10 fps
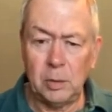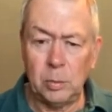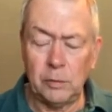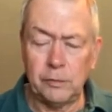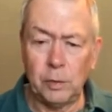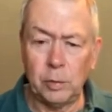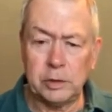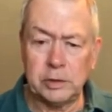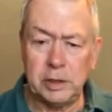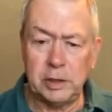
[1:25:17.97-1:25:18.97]
we're
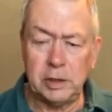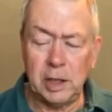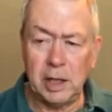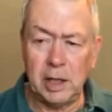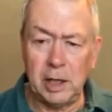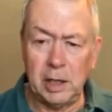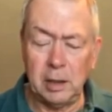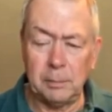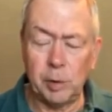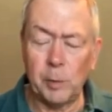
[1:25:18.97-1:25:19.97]
focusing on
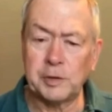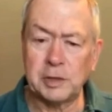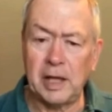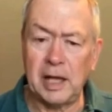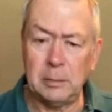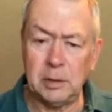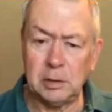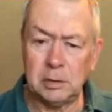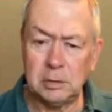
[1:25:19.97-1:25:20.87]
purpose alignment